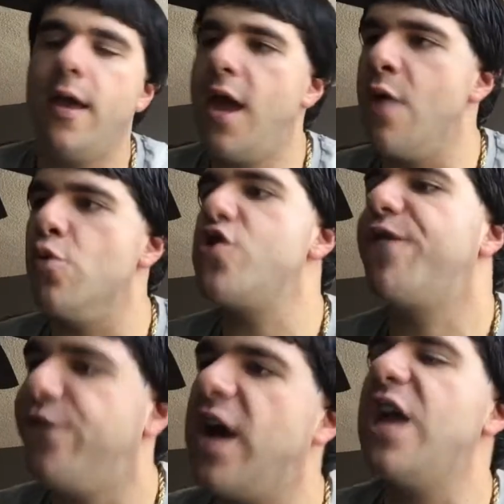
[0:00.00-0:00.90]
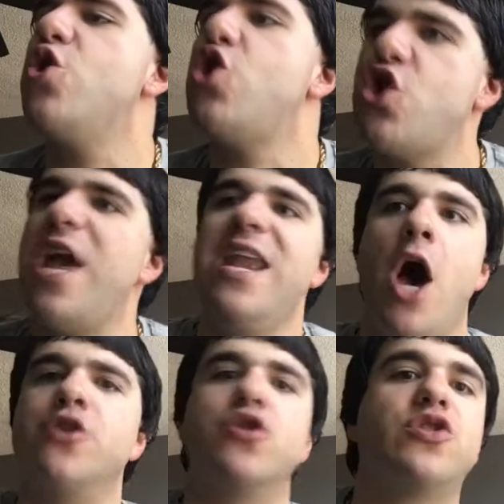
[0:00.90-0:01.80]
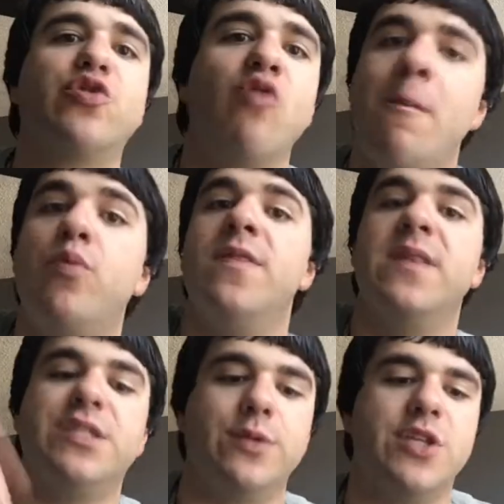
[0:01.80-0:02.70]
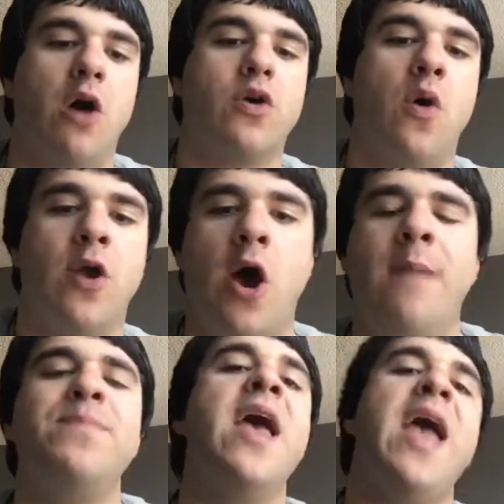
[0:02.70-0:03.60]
It was fucking shit under Trump when this was all going on.